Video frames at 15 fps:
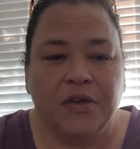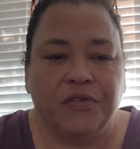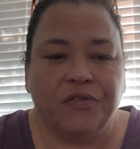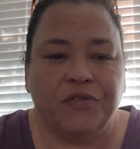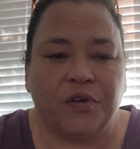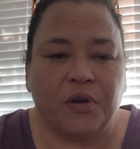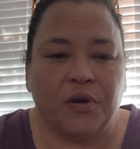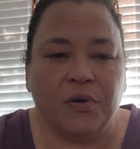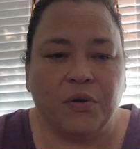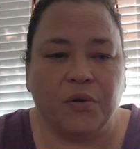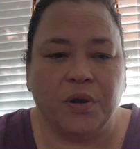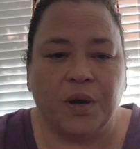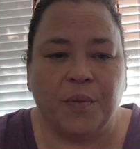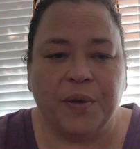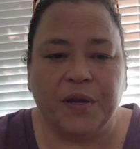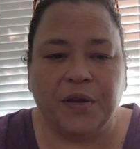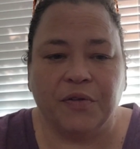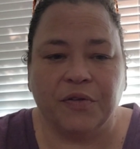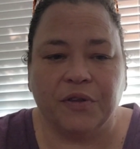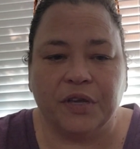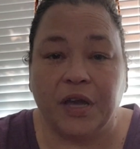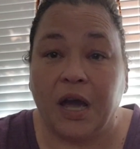So
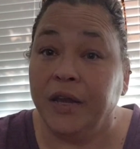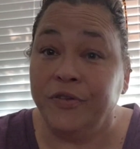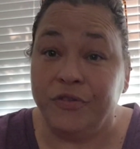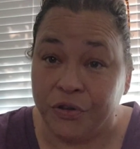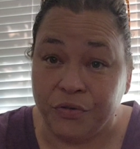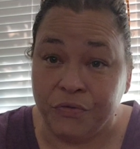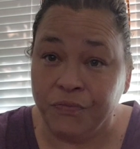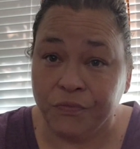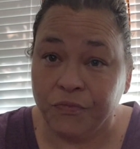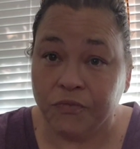apparently I do,